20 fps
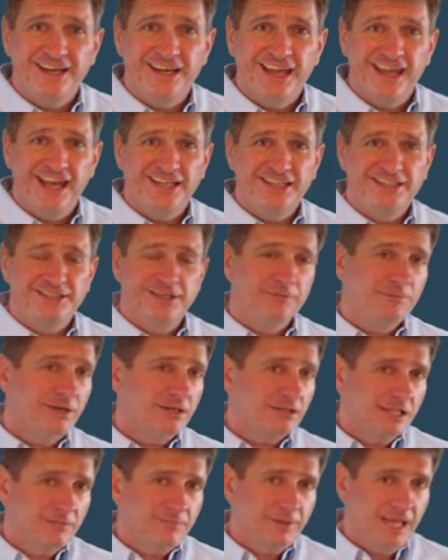and your
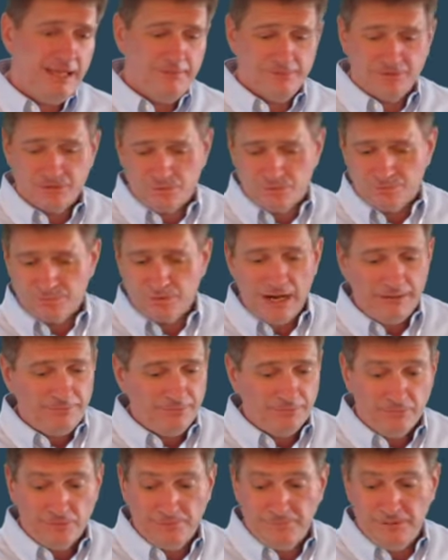monthly payments would
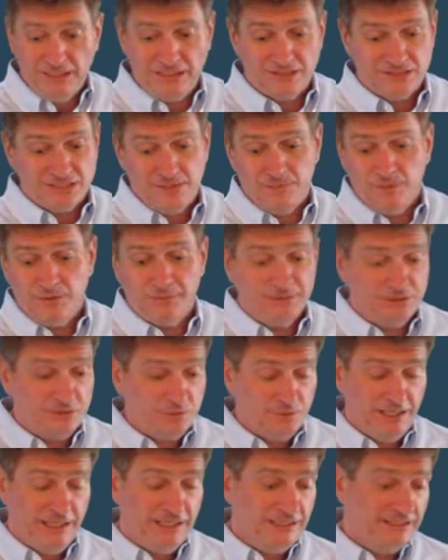probably be somewhere
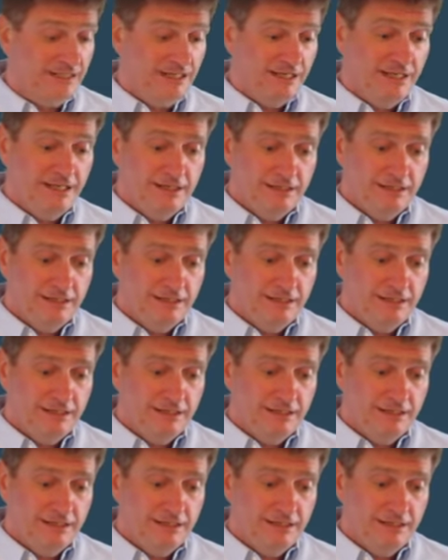between